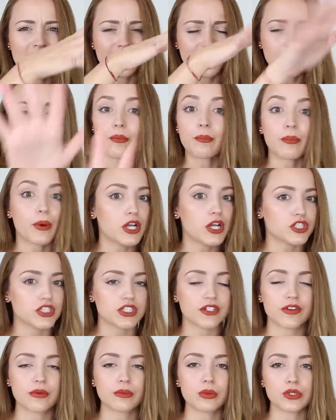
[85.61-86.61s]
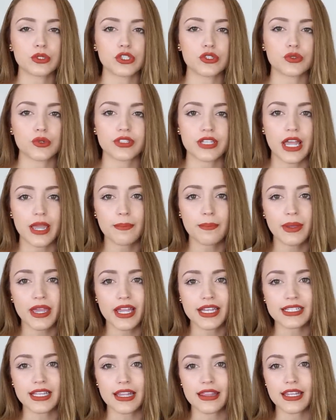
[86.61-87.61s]
They have a bunch of different Muji drawers. I
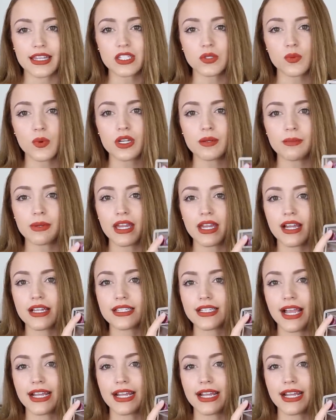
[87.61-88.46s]
picked this one because